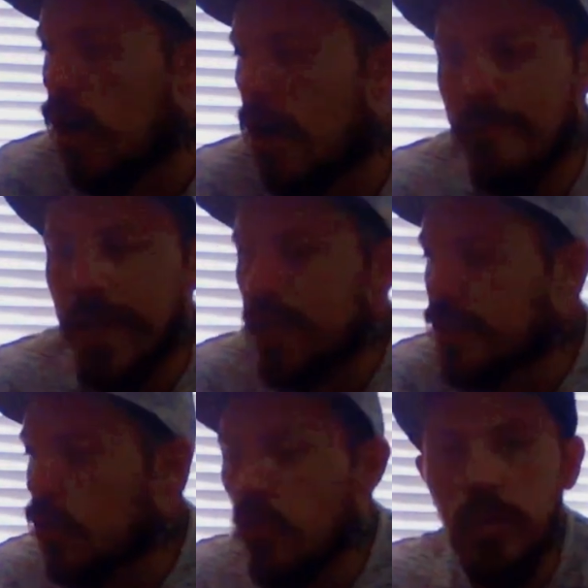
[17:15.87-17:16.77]
I'd
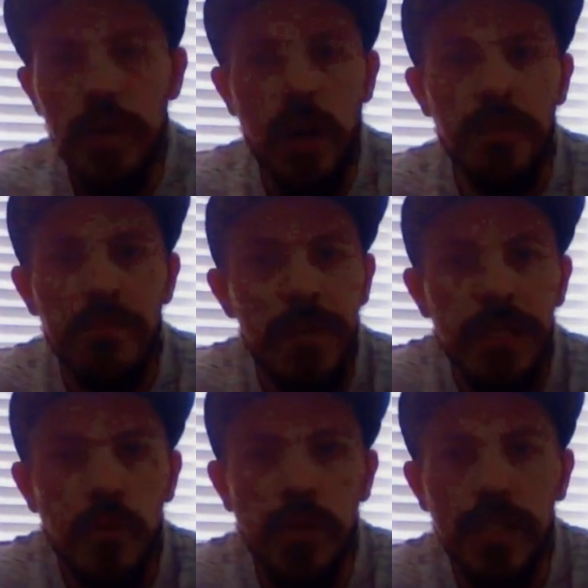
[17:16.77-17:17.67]
miss all the
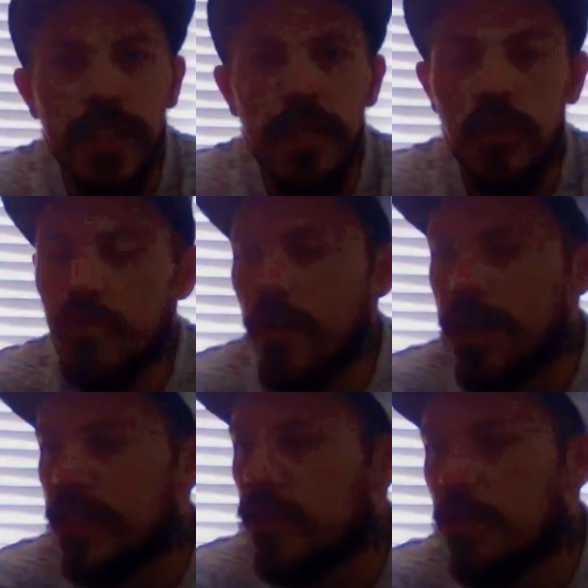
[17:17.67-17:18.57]
Xenos
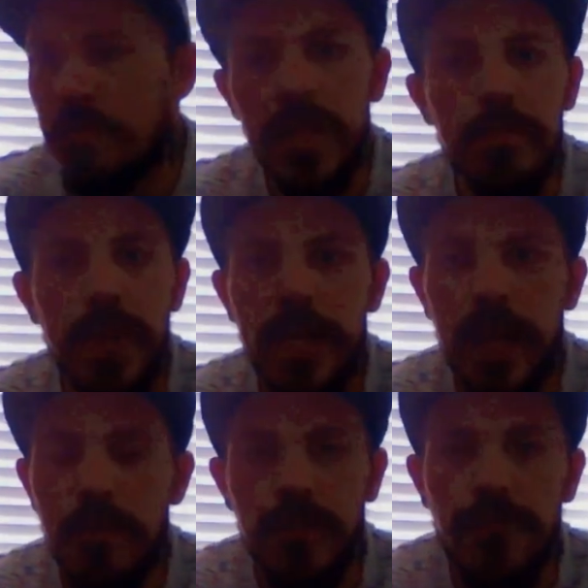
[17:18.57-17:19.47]
races. I'd miss being
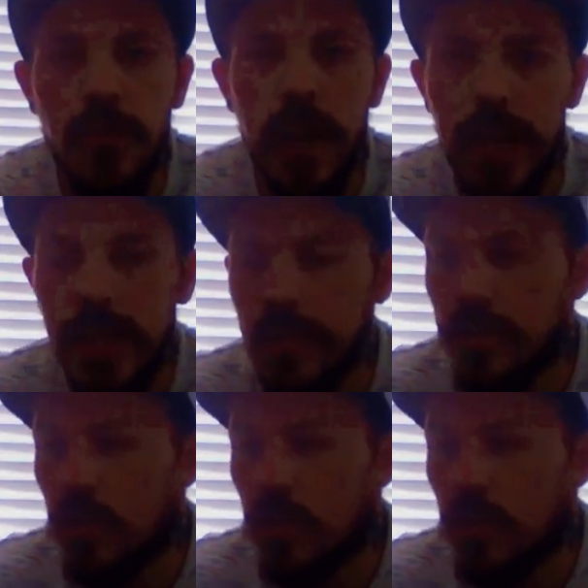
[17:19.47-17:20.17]
able to fight against